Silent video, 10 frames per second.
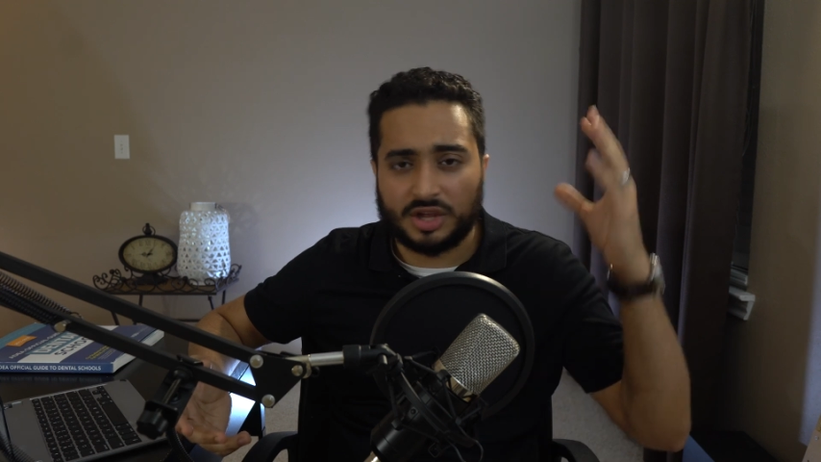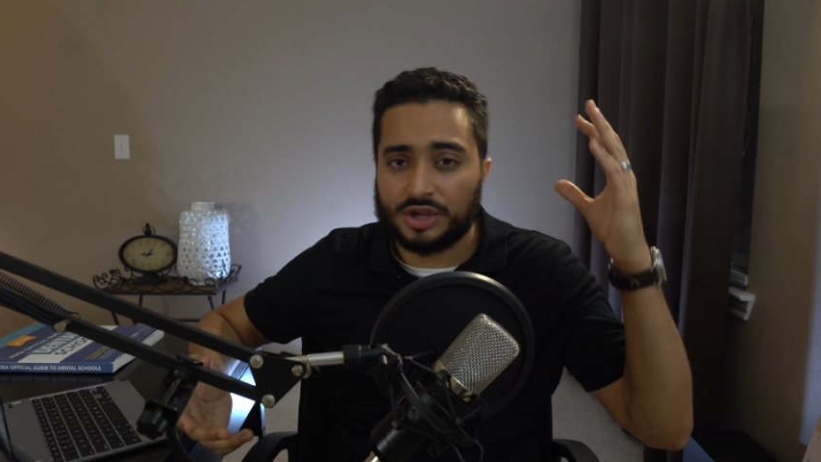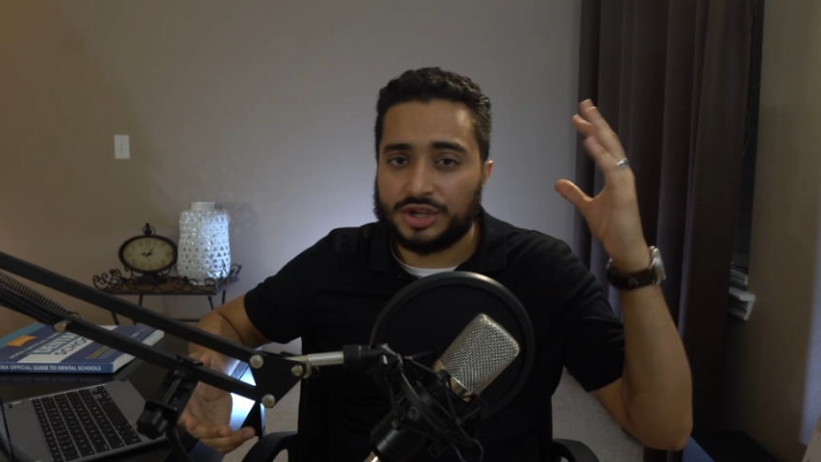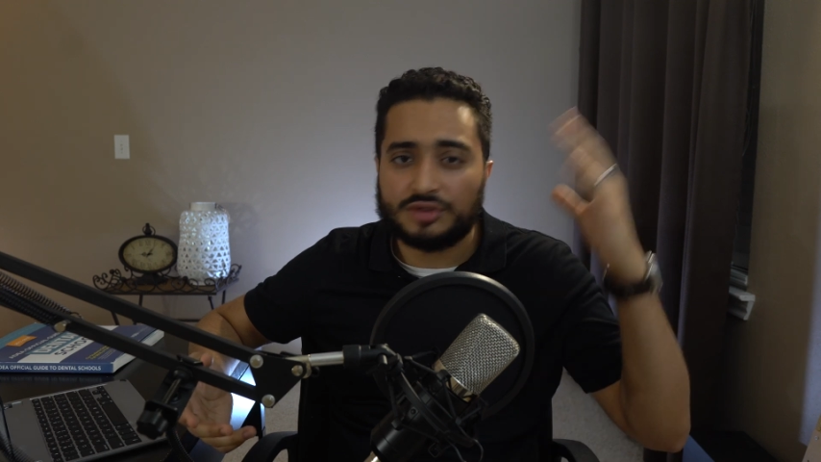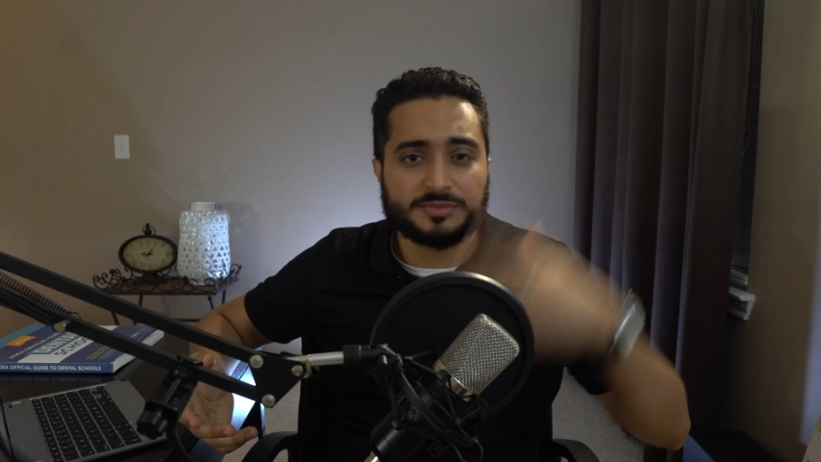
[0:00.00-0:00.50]
a
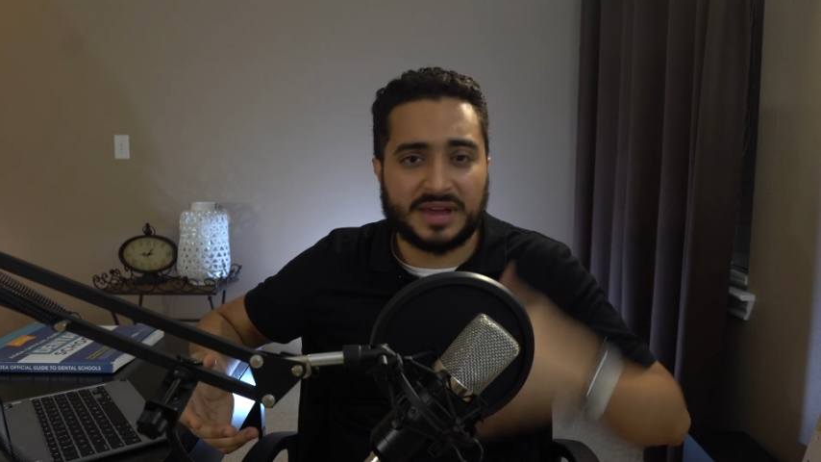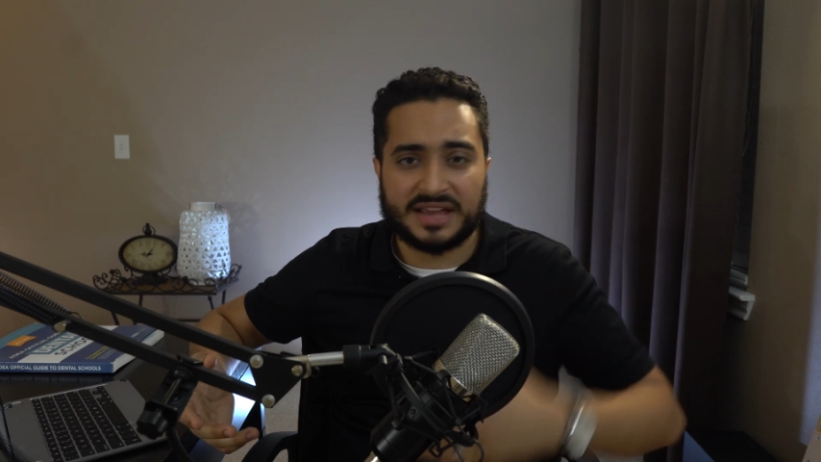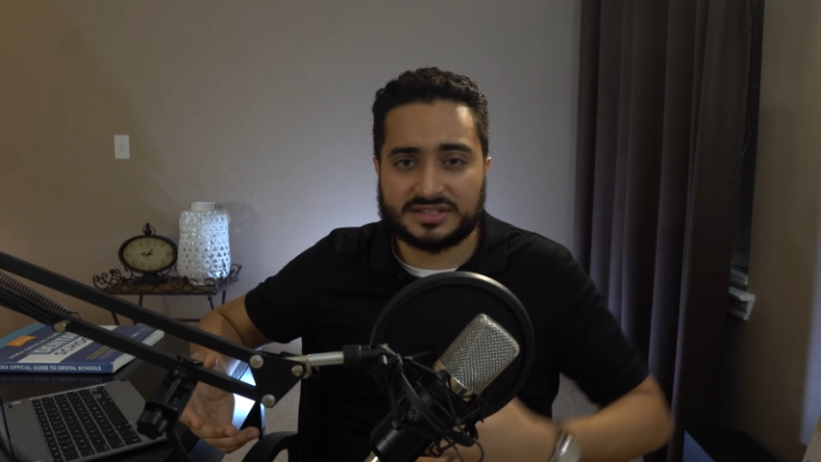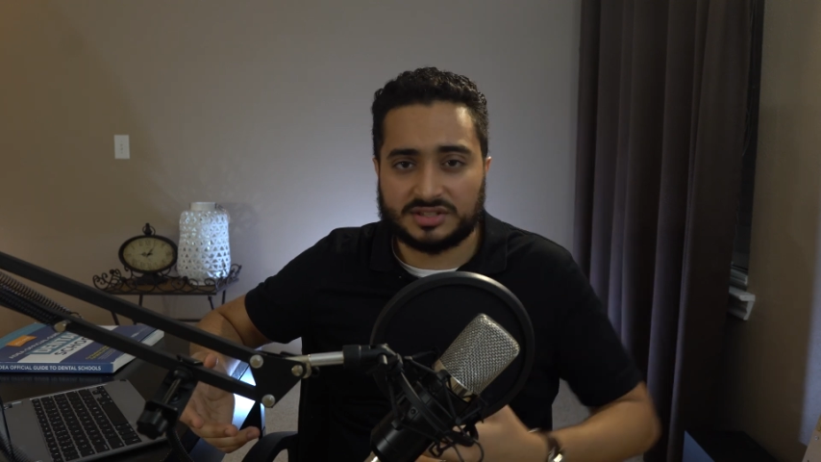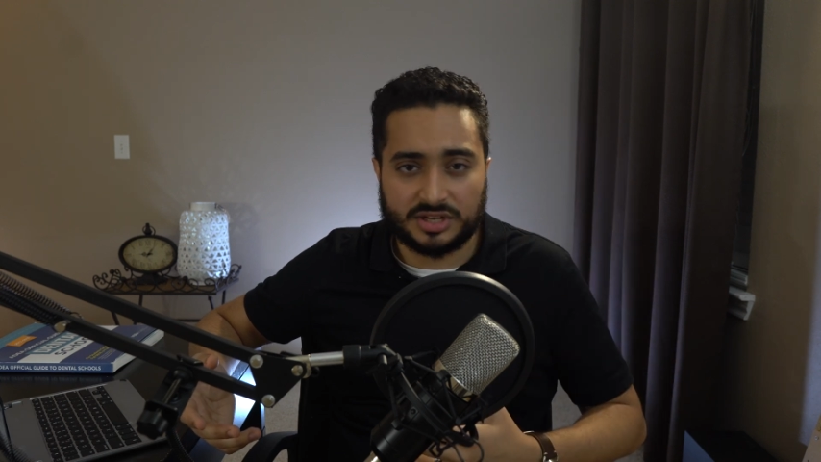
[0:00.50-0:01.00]
huge
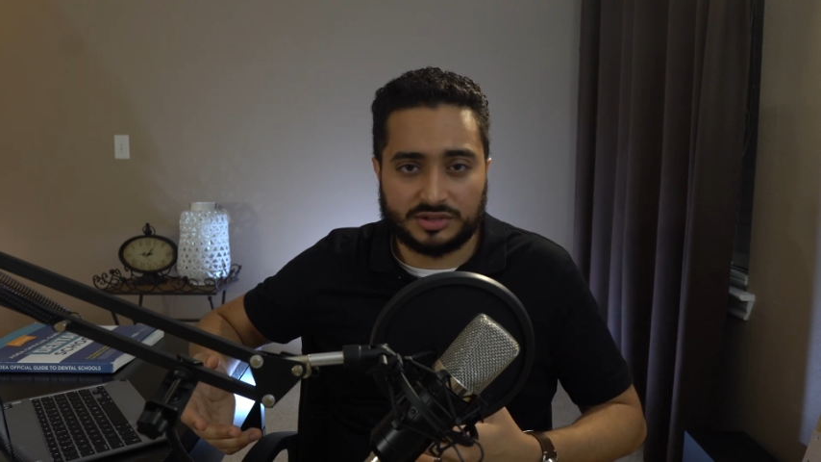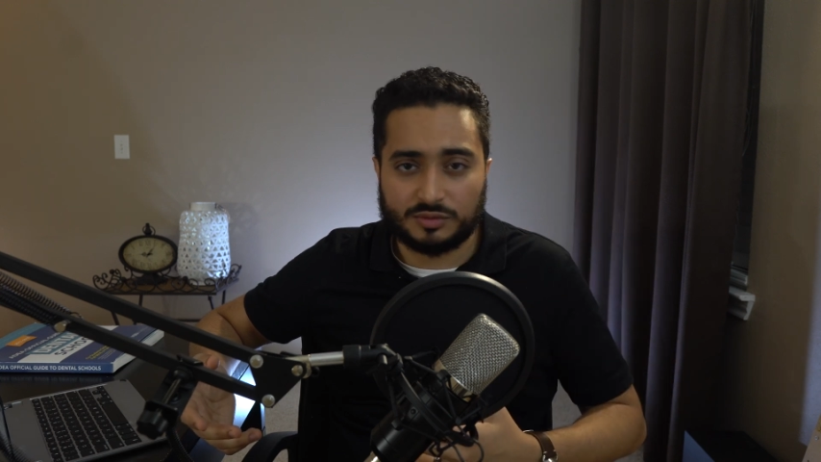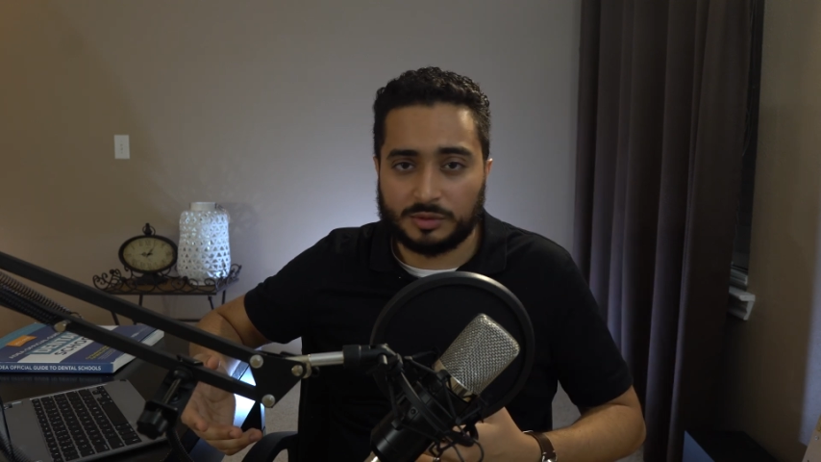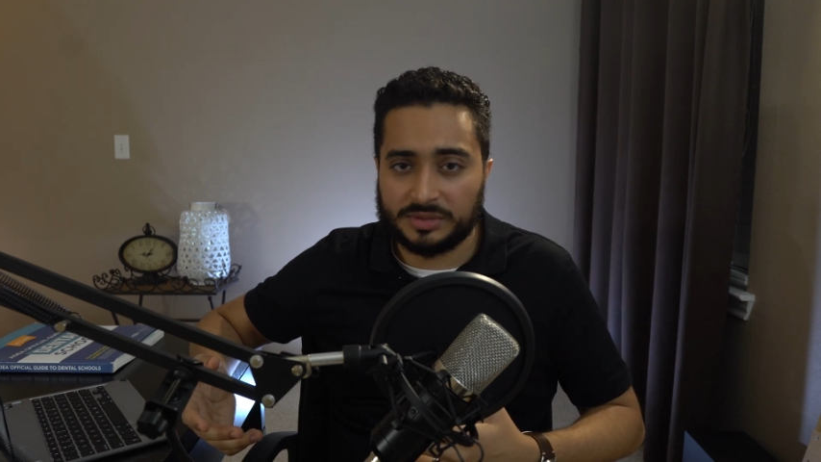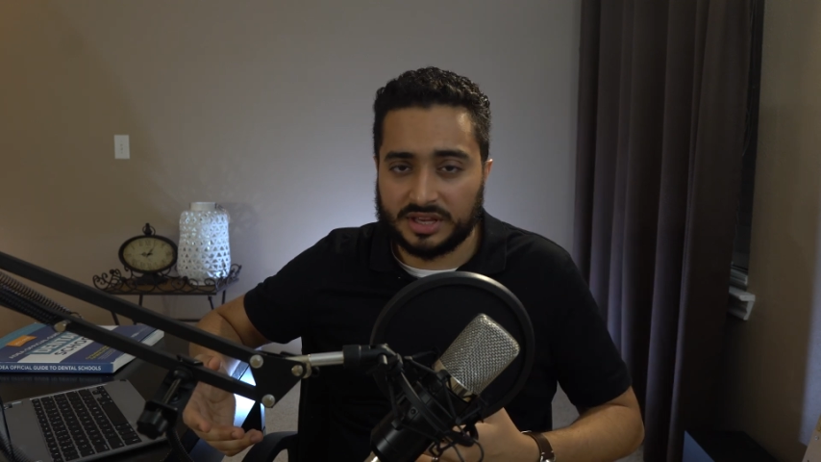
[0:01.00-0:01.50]
passage that you
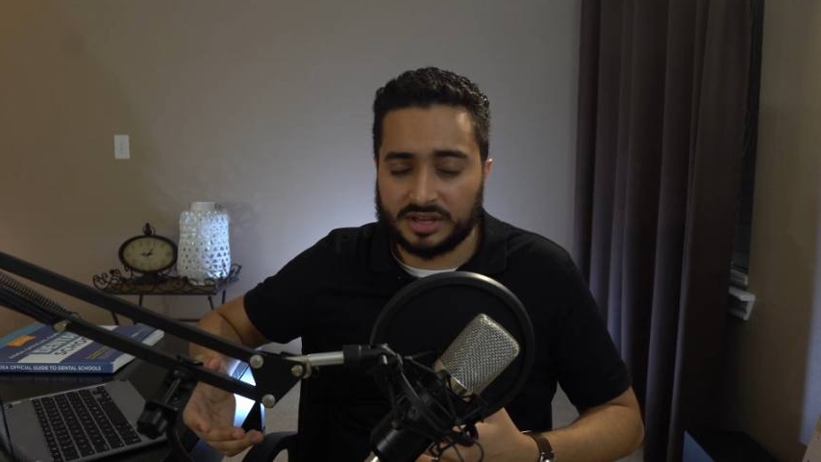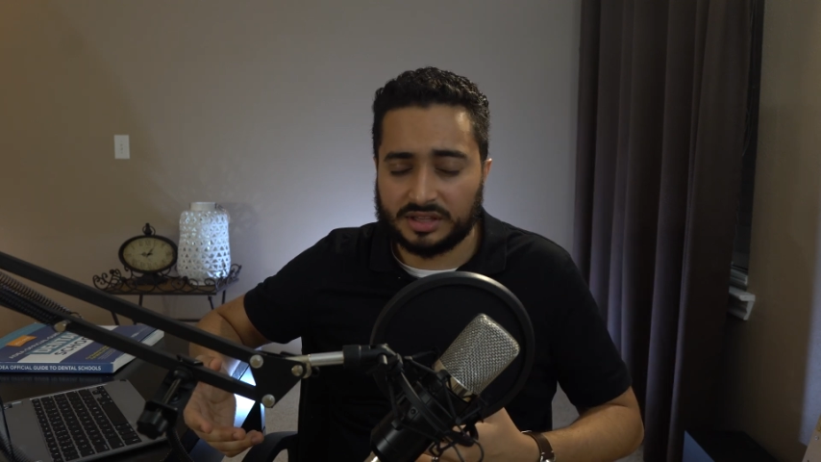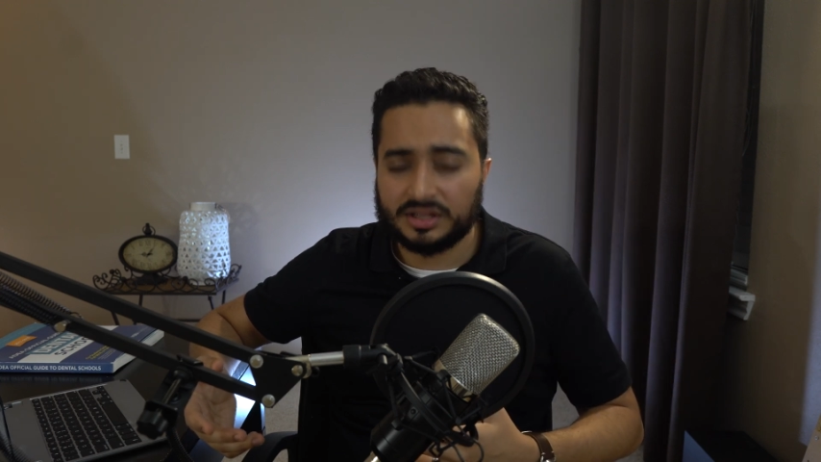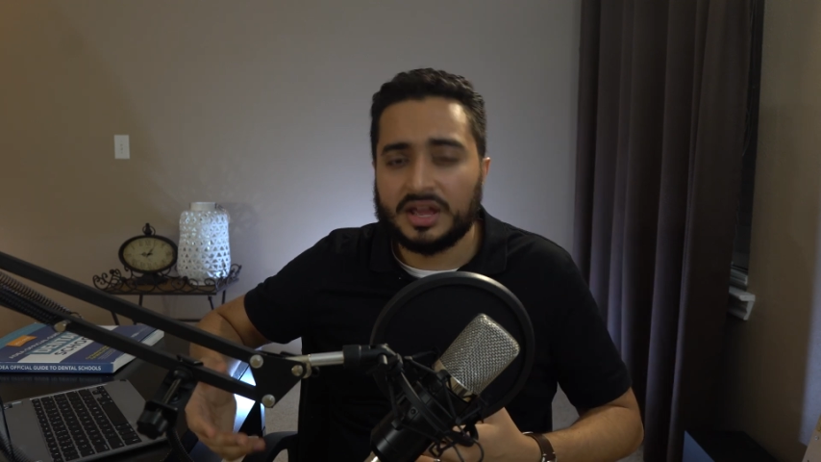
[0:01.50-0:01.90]
will be getting.